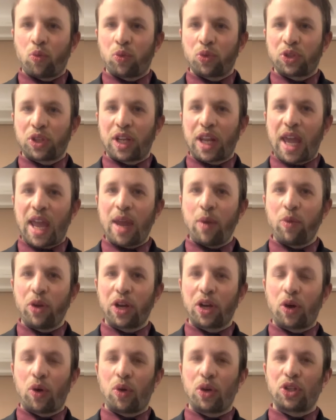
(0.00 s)
Today
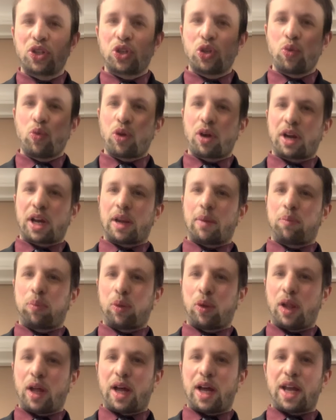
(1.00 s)
we're going to work on
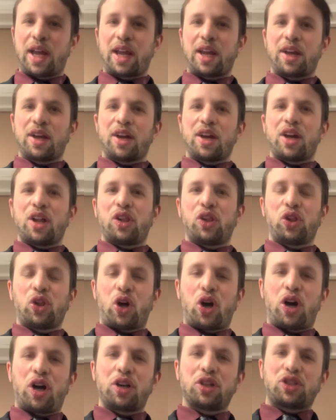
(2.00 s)
applying
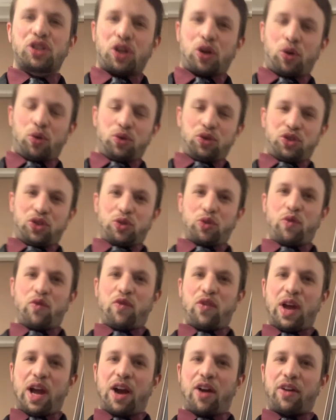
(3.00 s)
long tones through
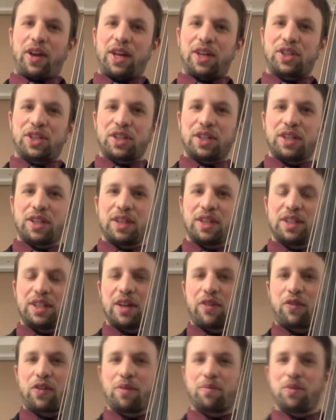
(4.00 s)
various
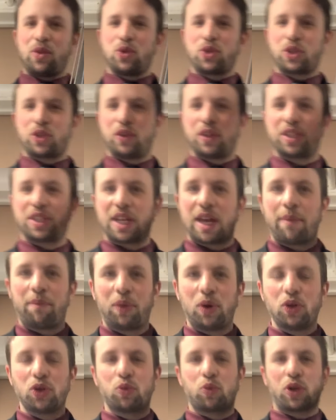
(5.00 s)
different musical
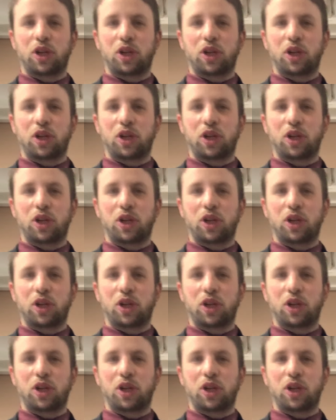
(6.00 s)
examples.